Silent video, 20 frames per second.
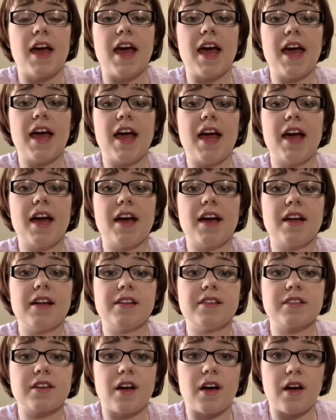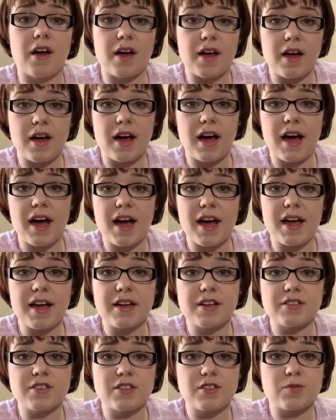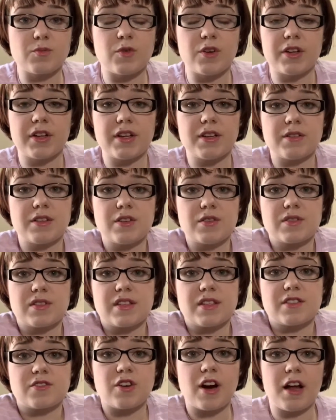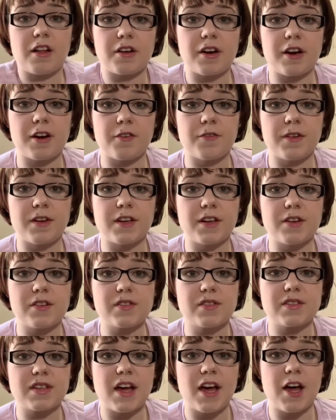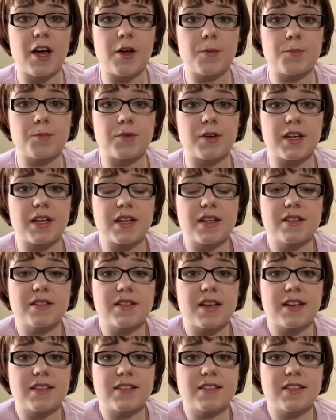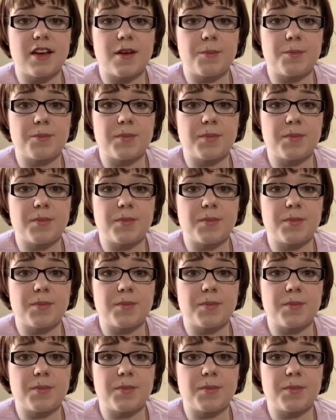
and I just really use these trial or error videos to help bring insight to